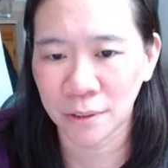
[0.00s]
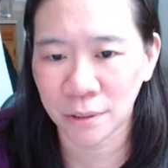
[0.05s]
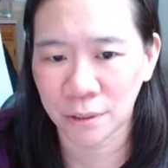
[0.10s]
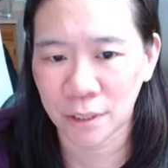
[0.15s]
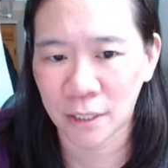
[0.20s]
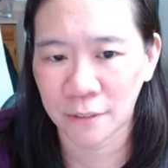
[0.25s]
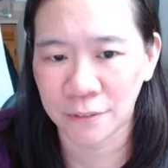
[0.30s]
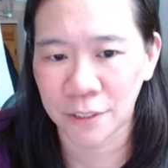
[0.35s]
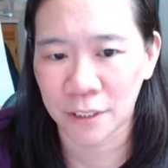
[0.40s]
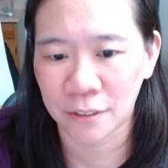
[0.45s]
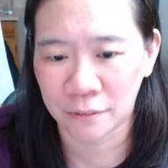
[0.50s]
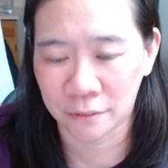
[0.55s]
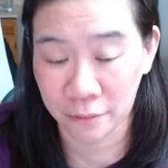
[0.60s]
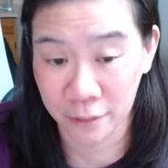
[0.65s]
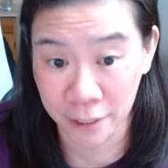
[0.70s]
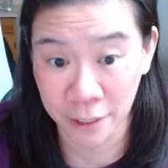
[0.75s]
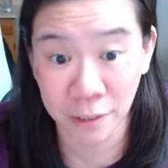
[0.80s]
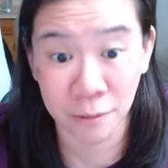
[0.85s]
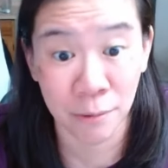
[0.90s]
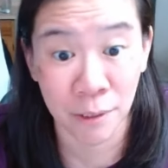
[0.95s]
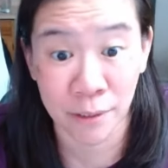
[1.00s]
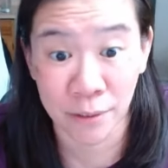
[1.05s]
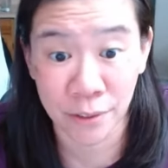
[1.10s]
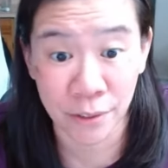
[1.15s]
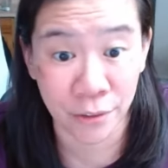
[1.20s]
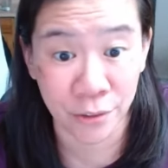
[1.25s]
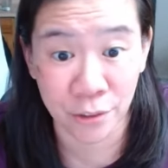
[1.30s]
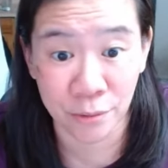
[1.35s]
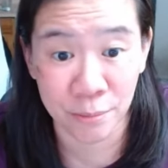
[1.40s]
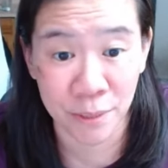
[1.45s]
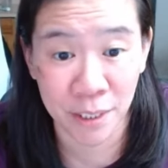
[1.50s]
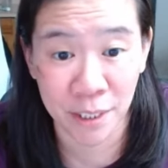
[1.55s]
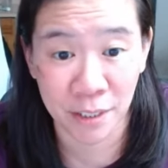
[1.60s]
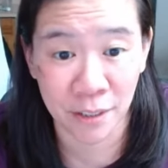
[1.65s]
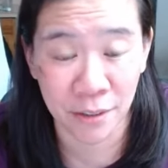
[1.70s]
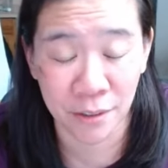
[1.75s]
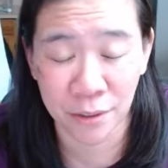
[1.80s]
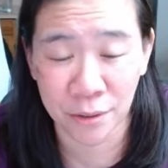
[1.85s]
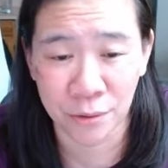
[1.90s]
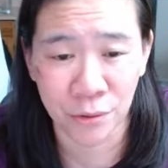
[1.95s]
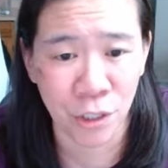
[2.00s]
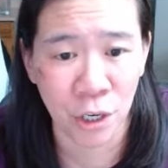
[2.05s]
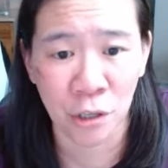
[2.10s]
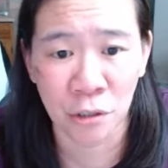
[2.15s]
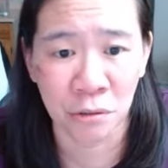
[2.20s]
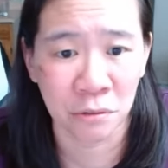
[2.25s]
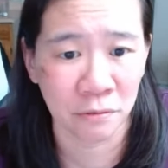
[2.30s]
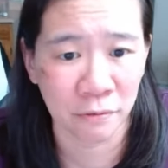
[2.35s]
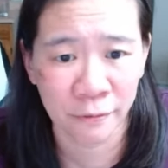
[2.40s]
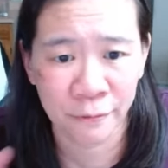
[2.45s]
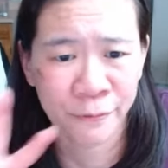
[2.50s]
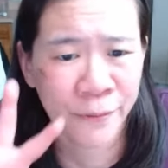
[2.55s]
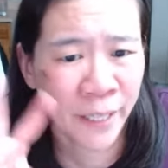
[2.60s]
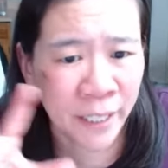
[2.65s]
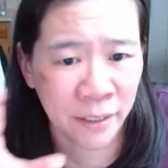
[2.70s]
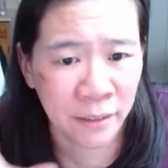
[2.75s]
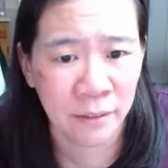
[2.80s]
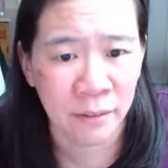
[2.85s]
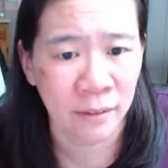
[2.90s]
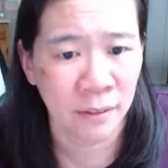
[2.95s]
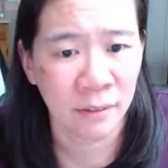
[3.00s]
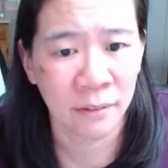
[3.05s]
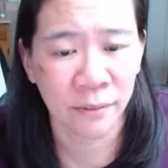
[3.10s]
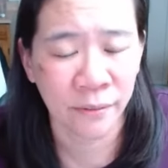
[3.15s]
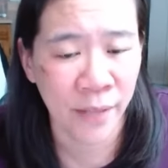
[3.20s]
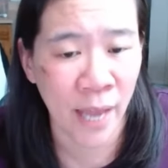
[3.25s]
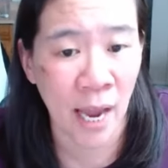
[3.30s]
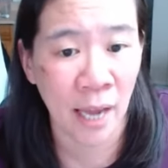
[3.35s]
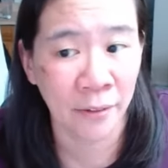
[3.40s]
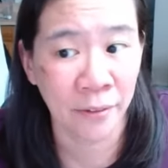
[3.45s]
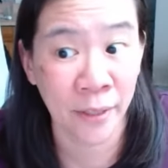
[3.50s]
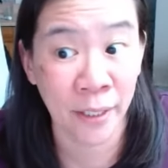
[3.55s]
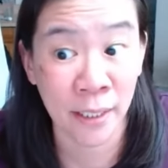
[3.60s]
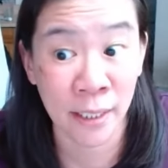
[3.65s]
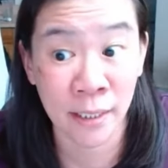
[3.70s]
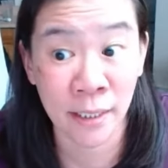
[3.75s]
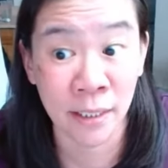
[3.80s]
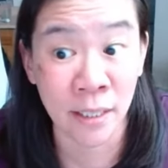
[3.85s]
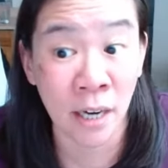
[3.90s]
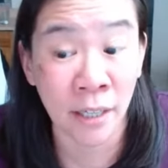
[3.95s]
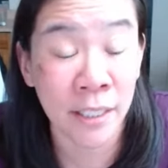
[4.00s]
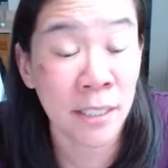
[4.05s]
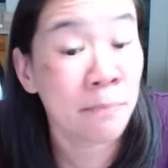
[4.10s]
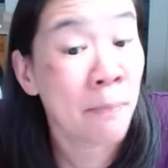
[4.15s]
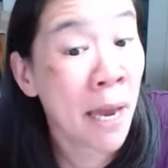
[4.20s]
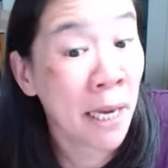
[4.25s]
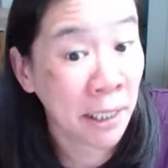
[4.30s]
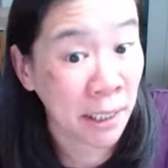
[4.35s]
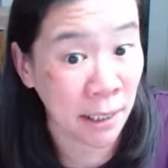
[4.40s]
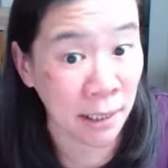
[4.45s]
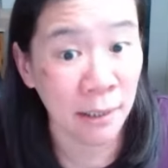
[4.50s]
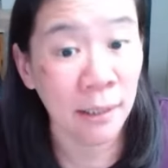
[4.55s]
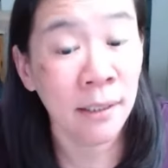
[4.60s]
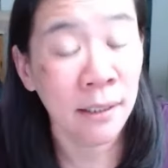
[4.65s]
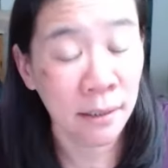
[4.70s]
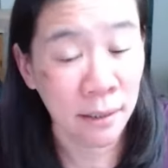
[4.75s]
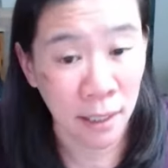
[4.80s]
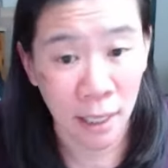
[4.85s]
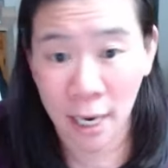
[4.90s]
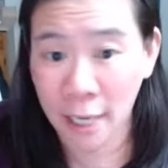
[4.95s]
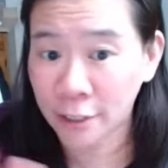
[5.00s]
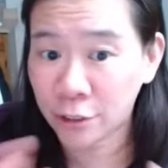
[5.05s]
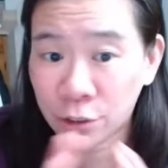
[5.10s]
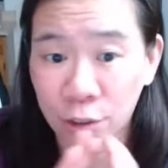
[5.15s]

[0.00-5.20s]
who have done very well on social media who don't fit that. It's not as many. I